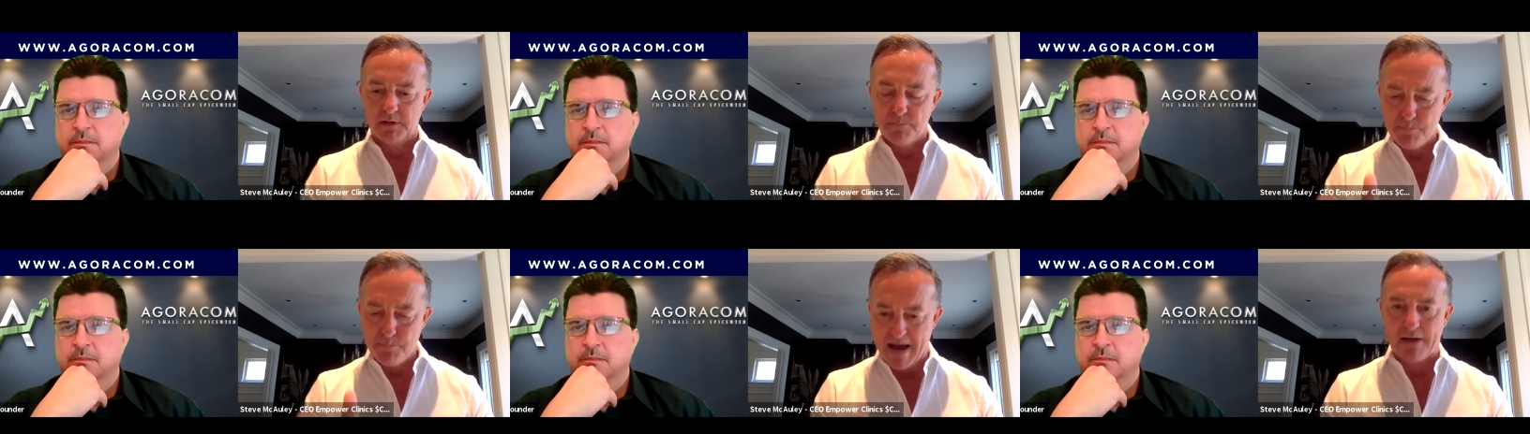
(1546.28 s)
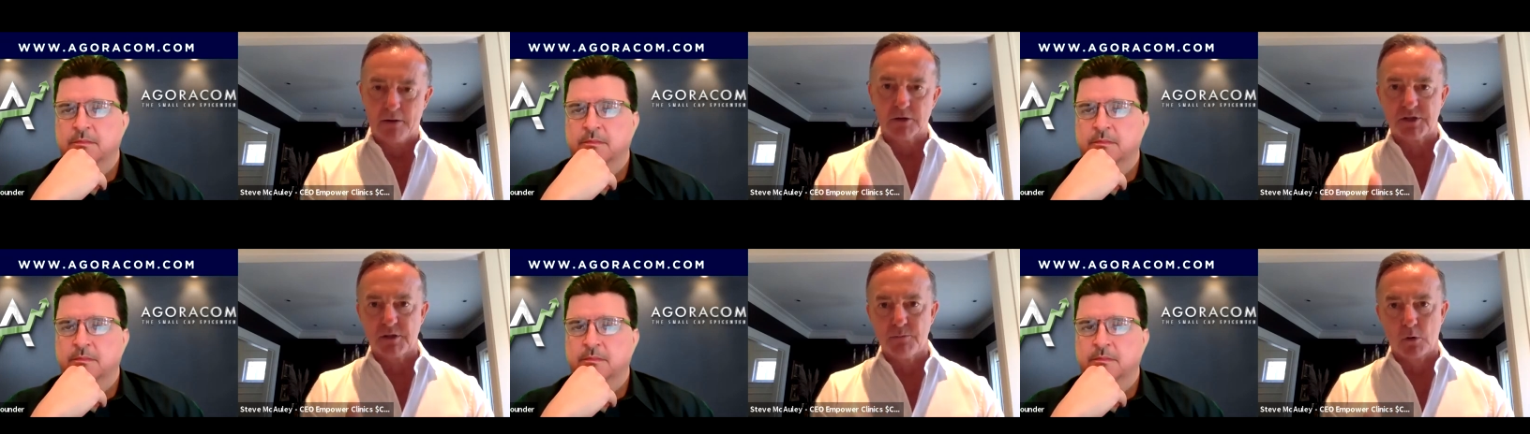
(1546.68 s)
Speaker 1: matters
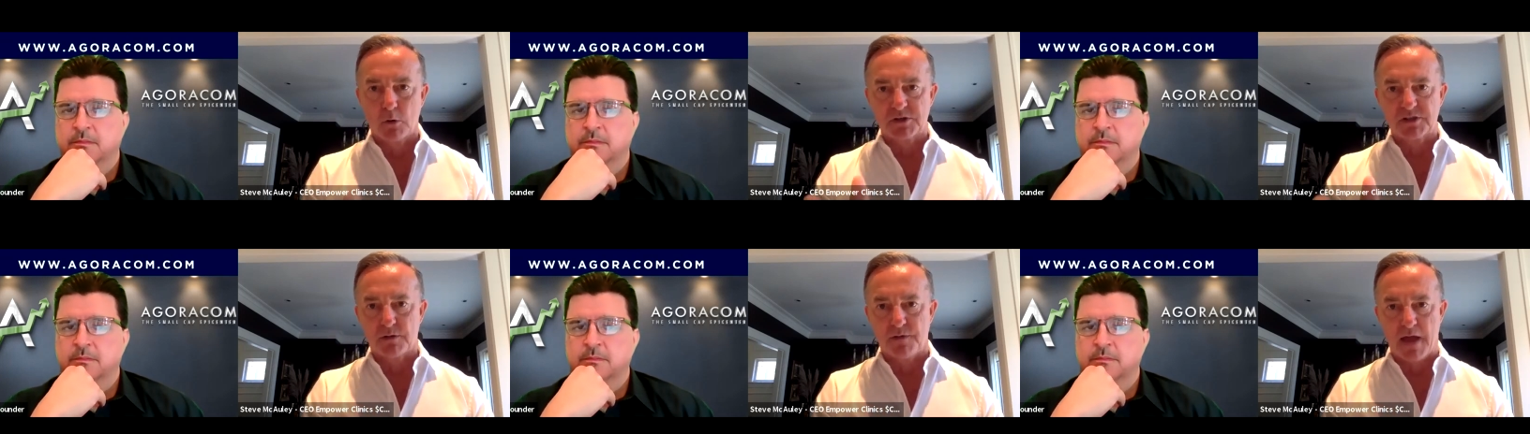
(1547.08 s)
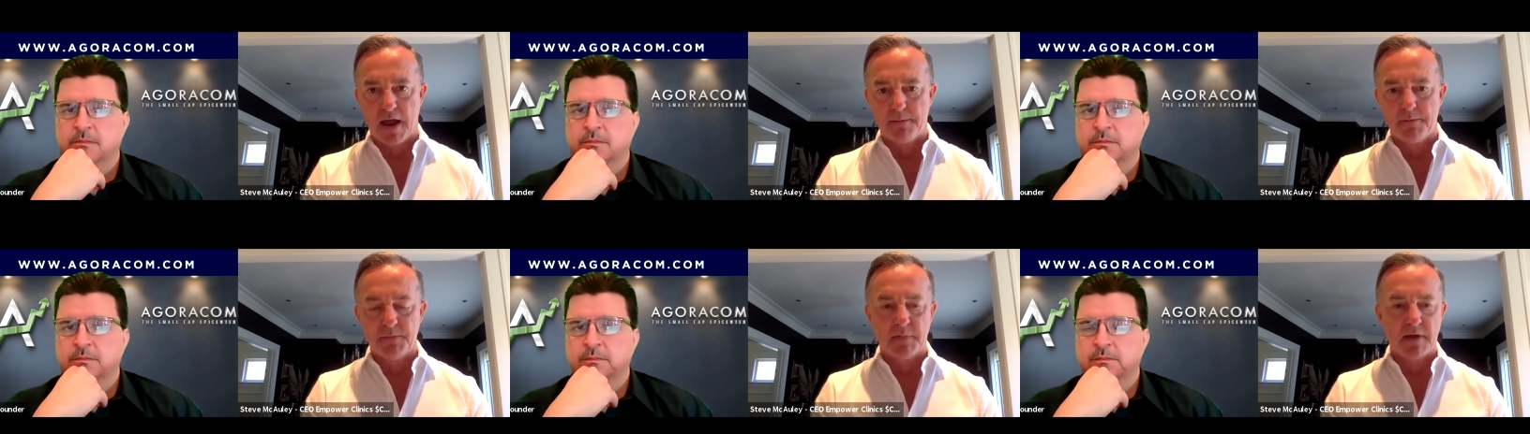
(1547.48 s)
the most to
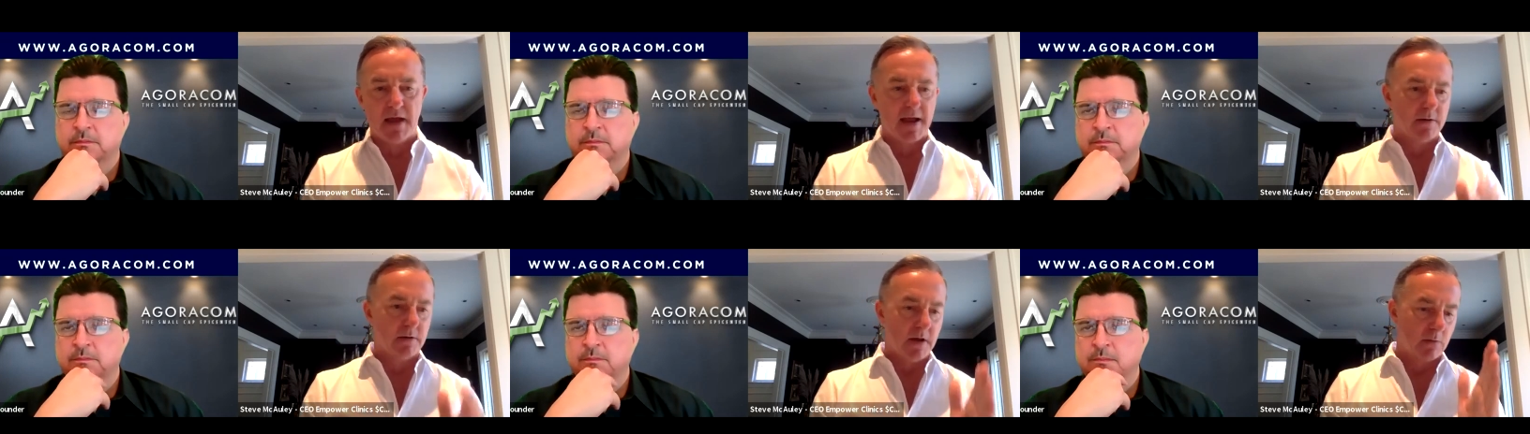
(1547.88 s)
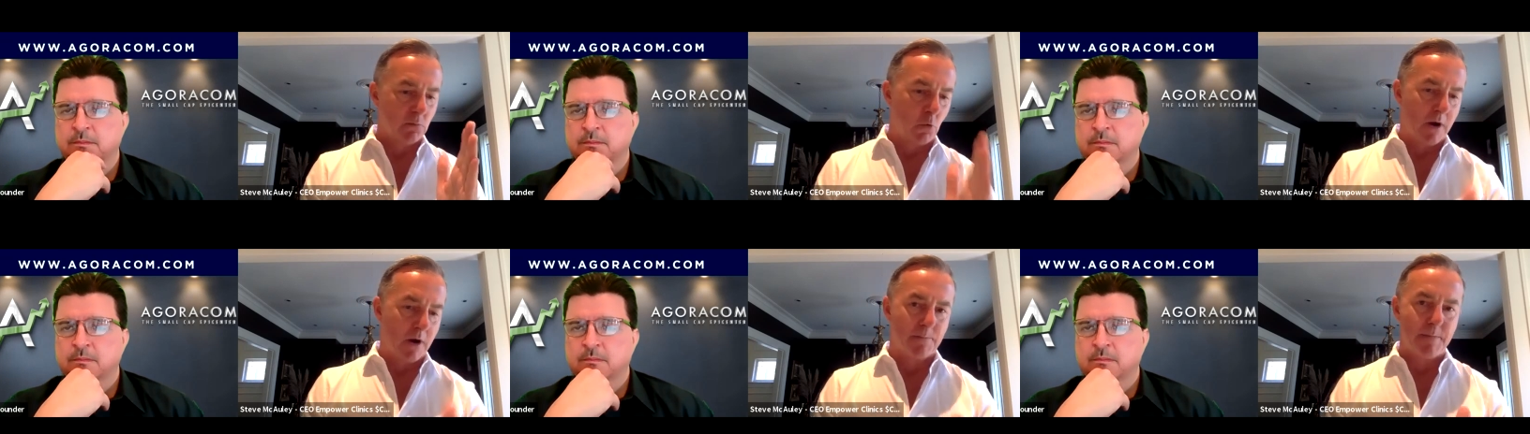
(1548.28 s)
them and, and
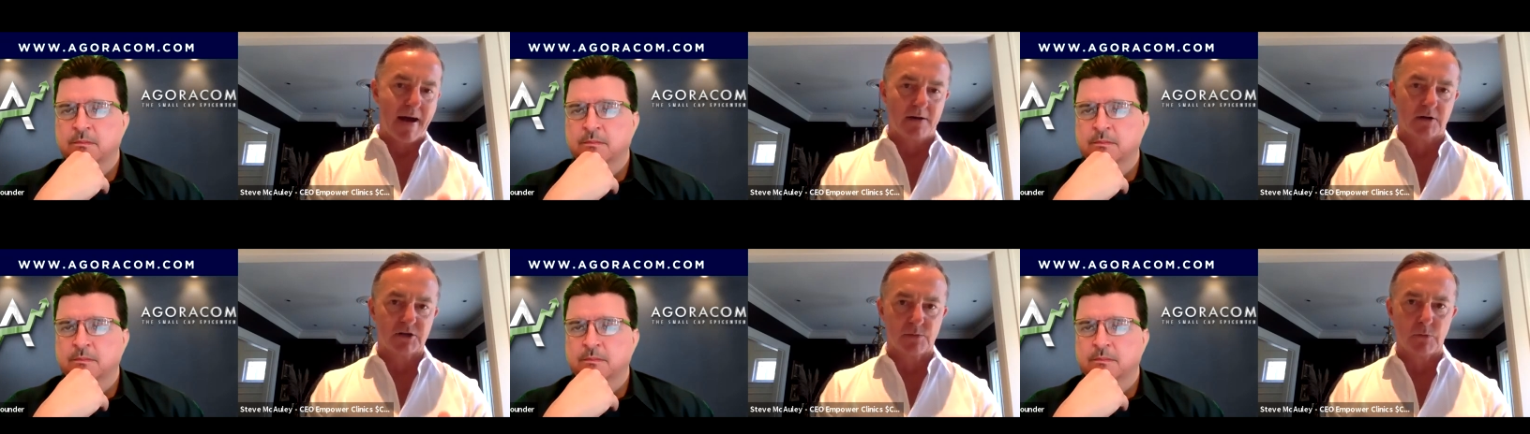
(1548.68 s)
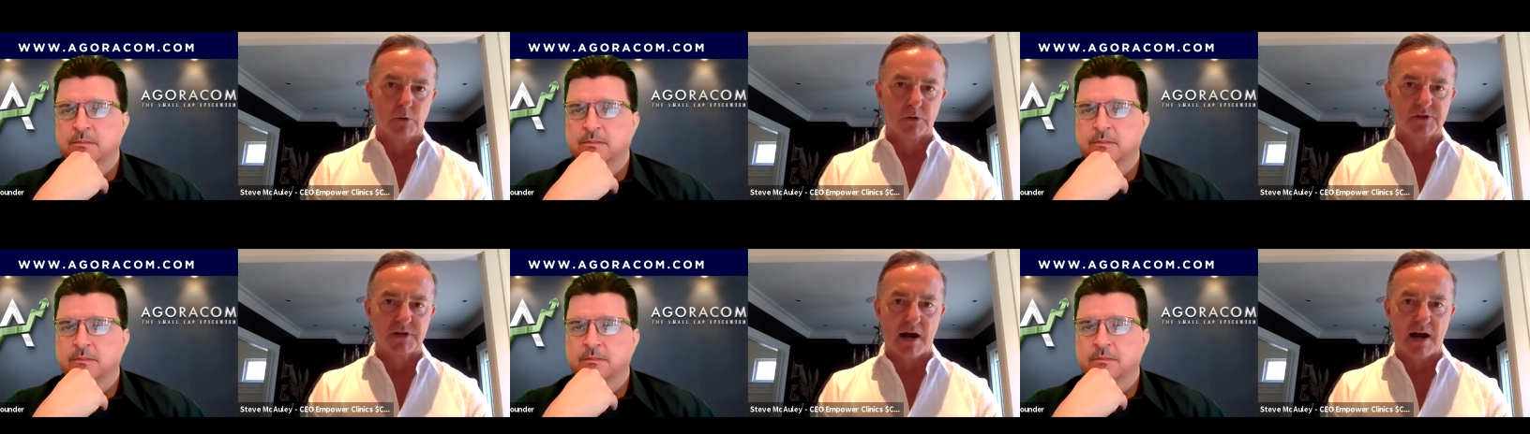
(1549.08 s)
what matters the most
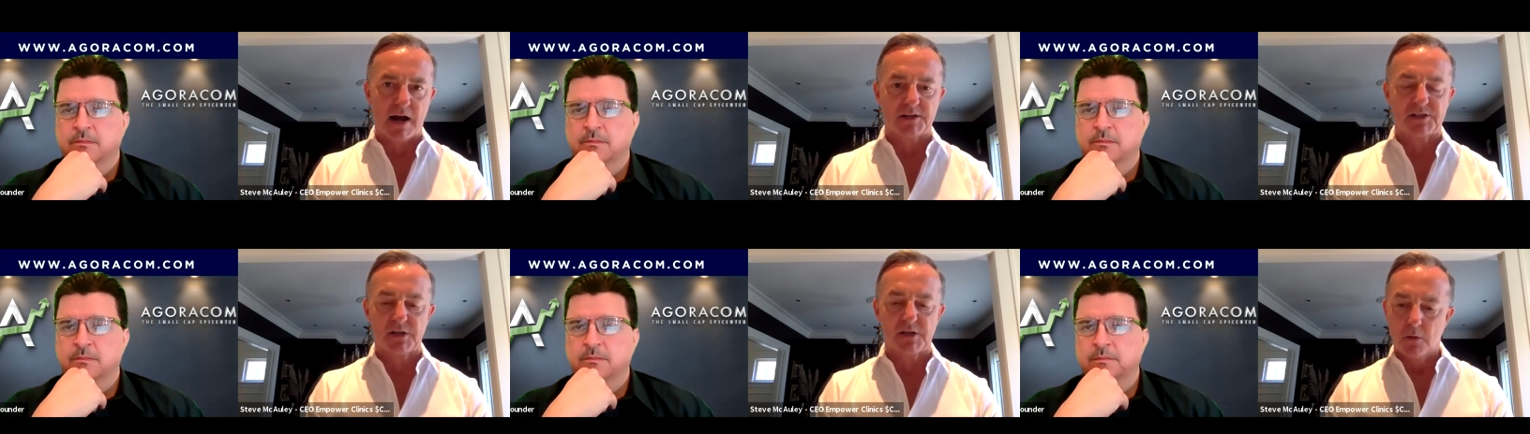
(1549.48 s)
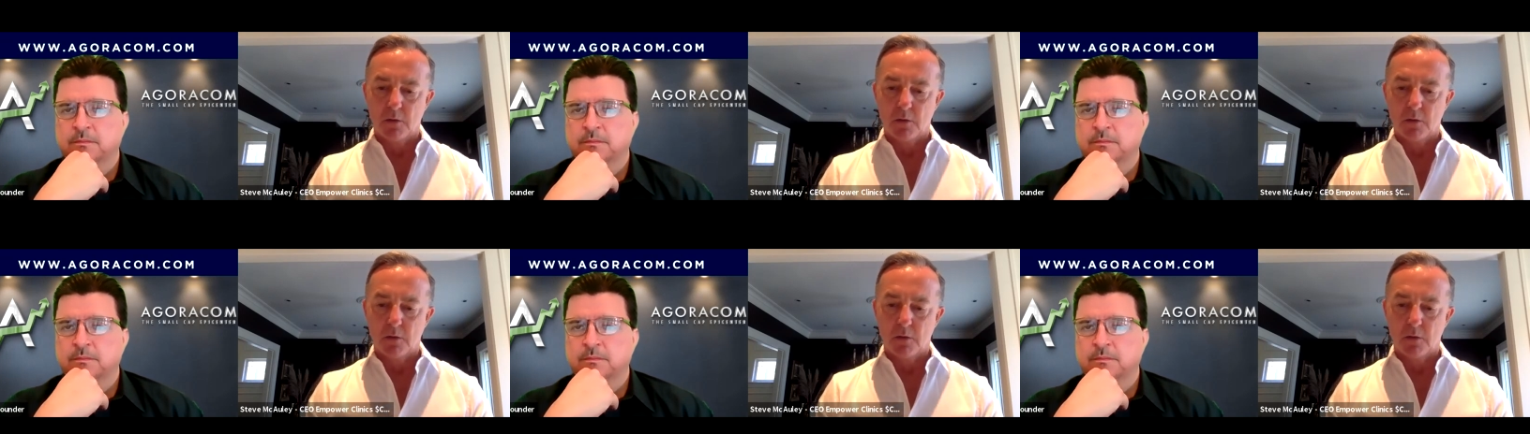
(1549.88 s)
to us,